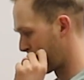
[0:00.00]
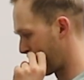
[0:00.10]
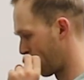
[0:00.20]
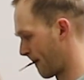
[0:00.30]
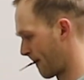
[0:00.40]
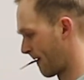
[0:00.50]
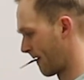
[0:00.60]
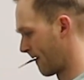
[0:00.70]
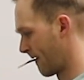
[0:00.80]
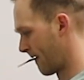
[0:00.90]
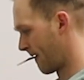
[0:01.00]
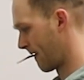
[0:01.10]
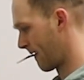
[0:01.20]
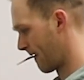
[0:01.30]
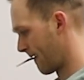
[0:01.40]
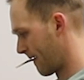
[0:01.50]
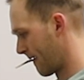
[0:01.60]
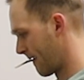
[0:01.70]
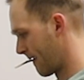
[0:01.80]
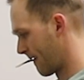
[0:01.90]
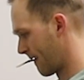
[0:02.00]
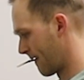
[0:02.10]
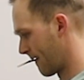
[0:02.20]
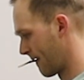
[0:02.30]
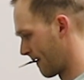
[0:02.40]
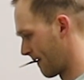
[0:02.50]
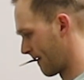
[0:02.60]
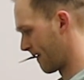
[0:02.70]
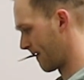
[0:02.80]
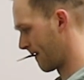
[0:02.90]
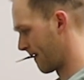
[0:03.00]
Nobody speaks.